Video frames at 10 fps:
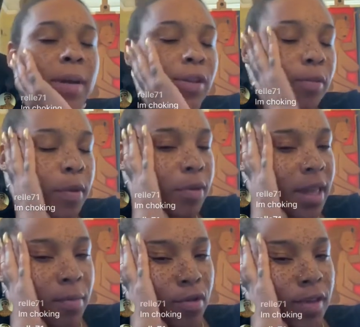Remember
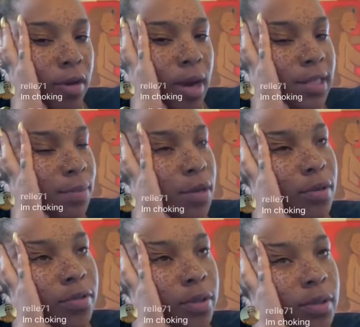that movie Crazy
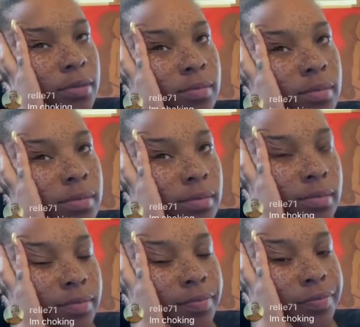Beautiful?
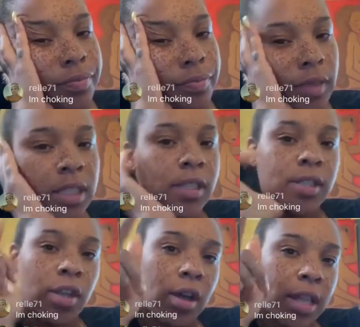This is
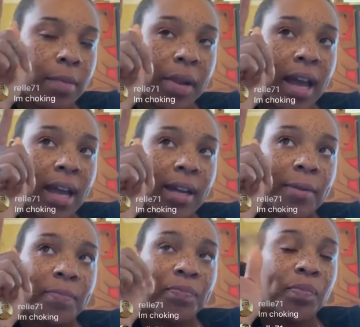the song they played
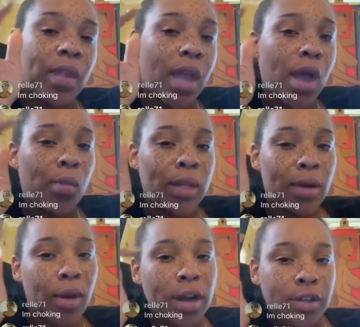when
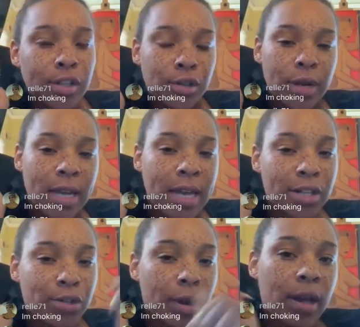they were under the tree
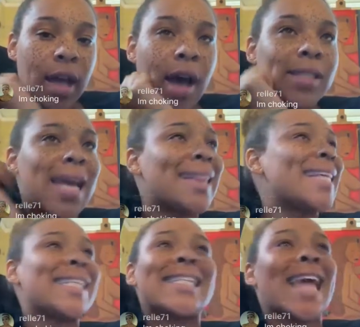getting drunk. I was like,
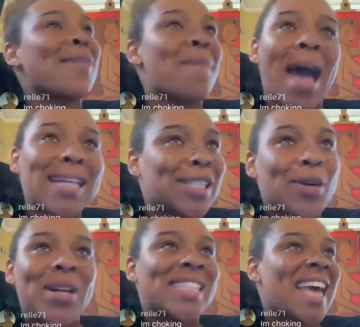this is like my
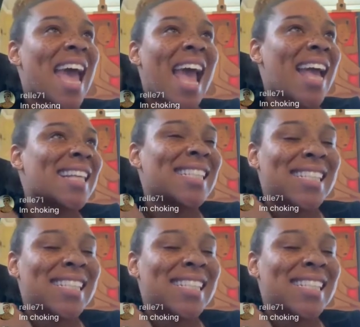school days.